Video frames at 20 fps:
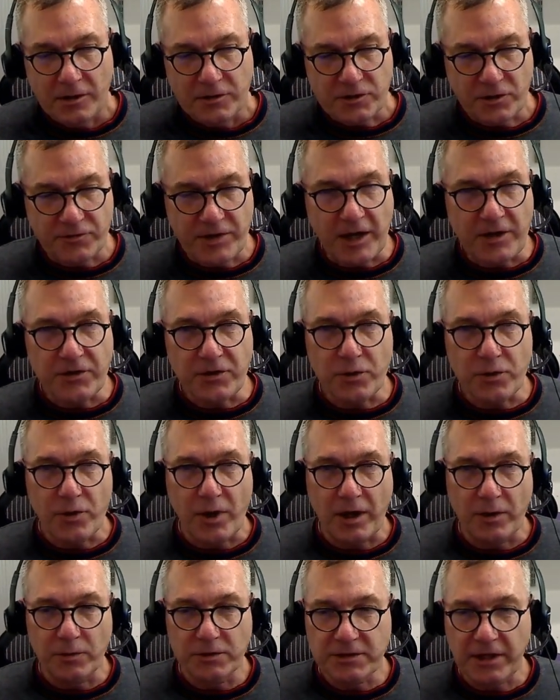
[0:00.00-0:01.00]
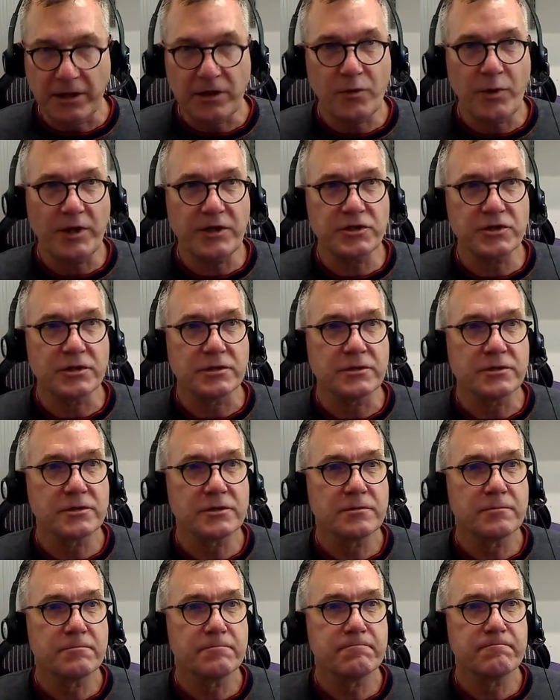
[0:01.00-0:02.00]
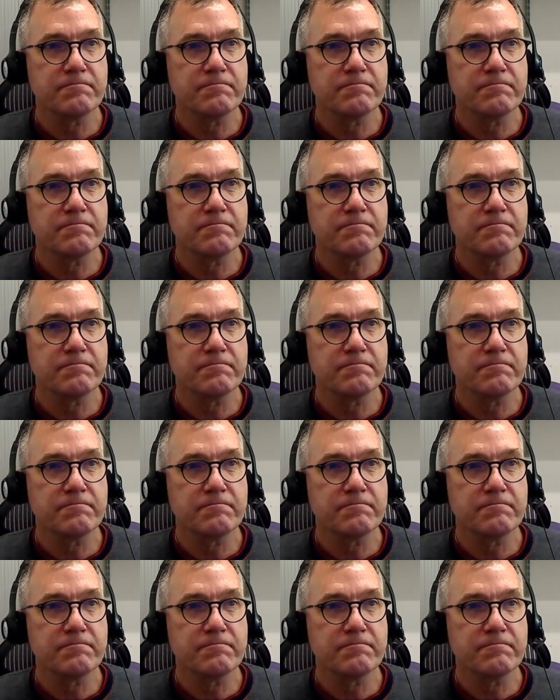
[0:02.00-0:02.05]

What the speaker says: So thank you. I will take questions.